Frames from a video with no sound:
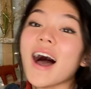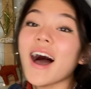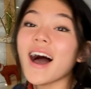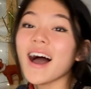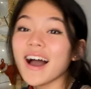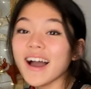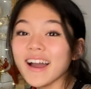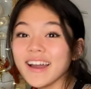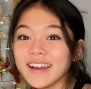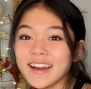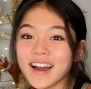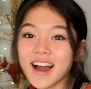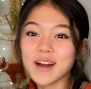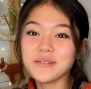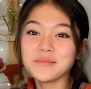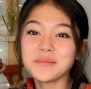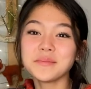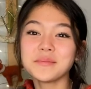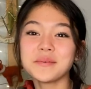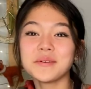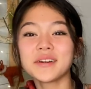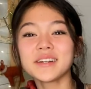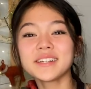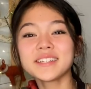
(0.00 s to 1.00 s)
Hi, I'm
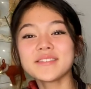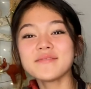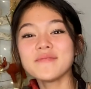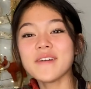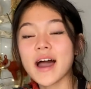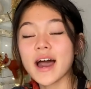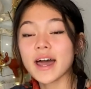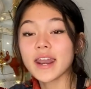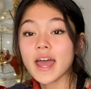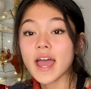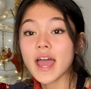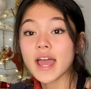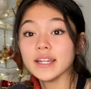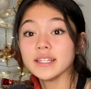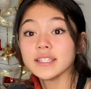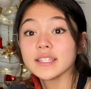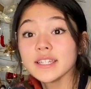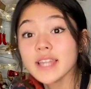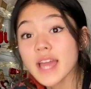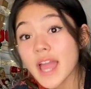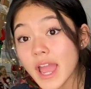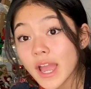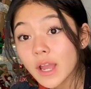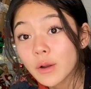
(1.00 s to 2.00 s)
Momona Tamada, and
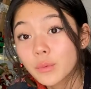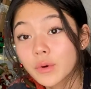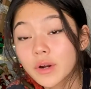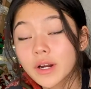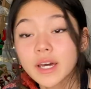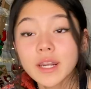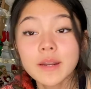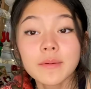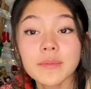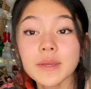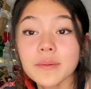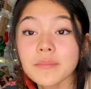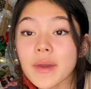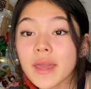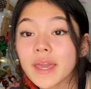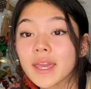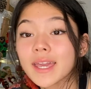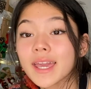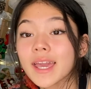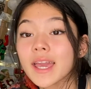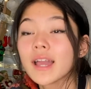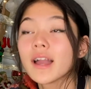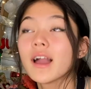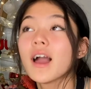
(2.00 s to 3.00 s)
today we're going to be
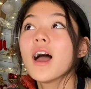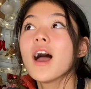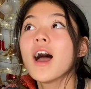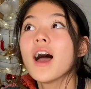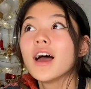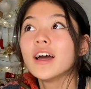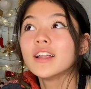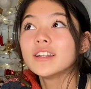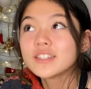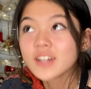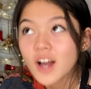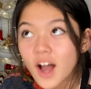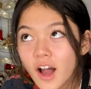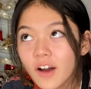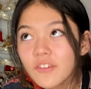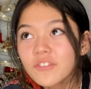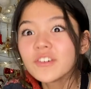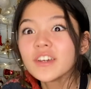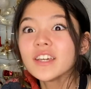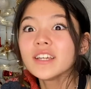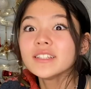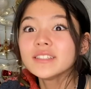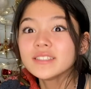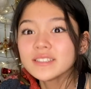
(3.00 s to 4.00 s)
making
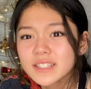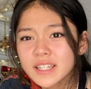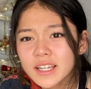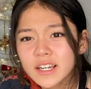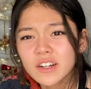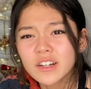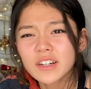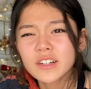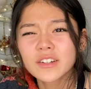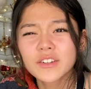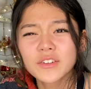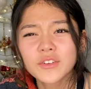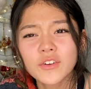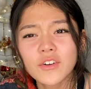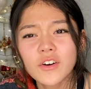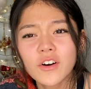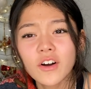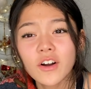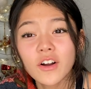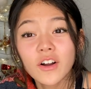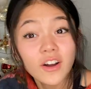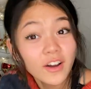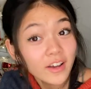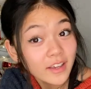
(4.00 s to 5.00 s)
toffee
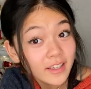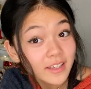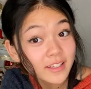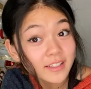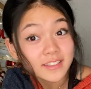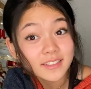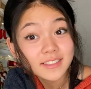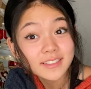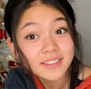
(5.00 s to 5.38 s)
snickerdoodle cookies.